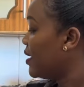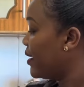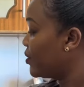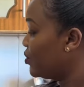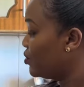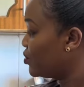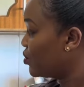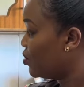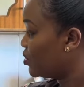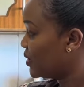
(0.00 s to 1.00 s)
I've also
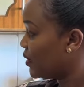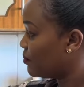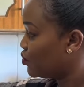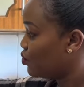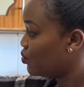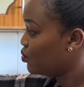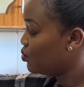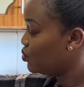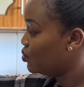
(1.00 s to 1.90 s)
got some two